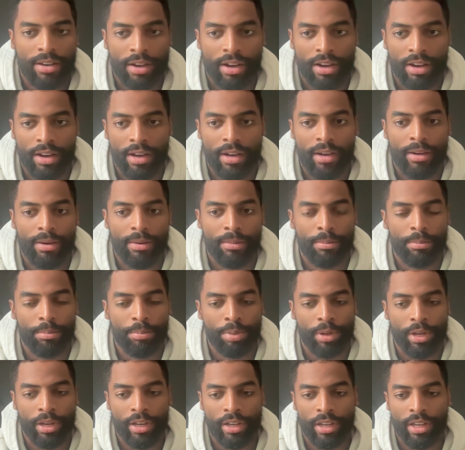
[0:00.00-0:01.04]

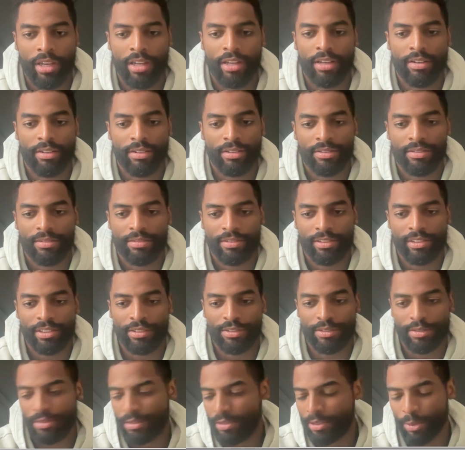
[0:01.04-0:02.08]
But
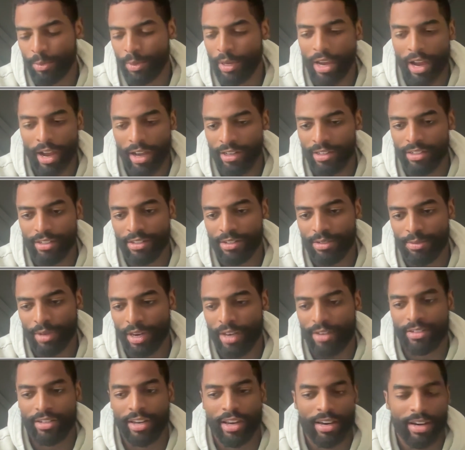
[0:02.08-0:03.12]
to be honest,
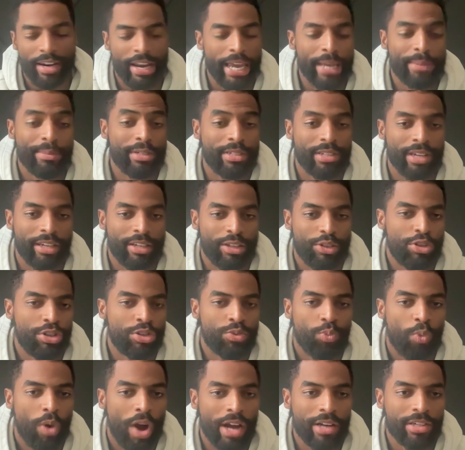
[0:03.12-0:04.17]
without saying names, it's like you
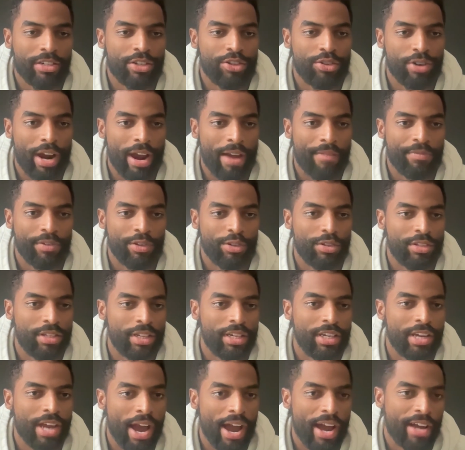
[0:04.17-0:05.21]
just watch the draft and you
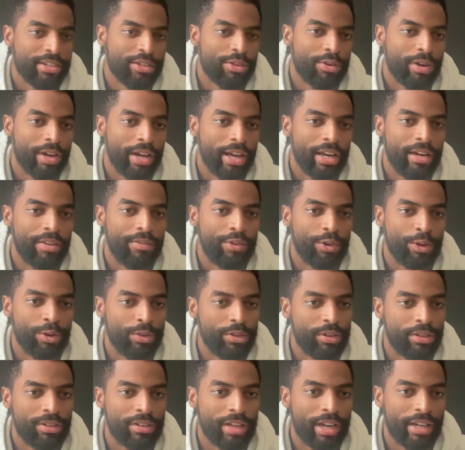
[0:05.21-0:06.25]
see guys go ahead of you,
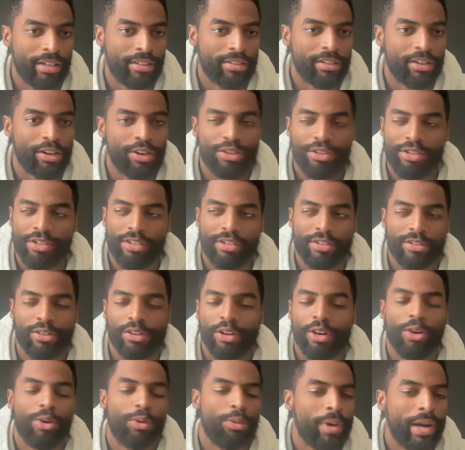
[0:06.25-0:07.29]
and you're like, there's just
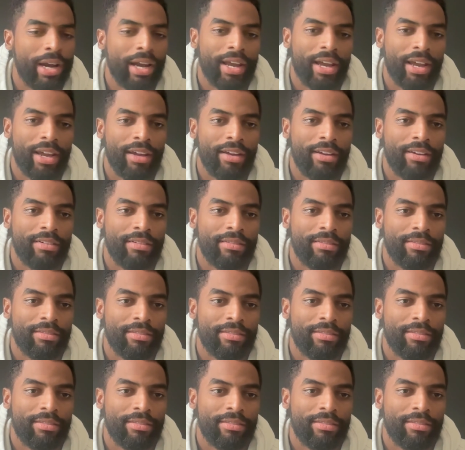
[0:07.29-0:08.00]
no way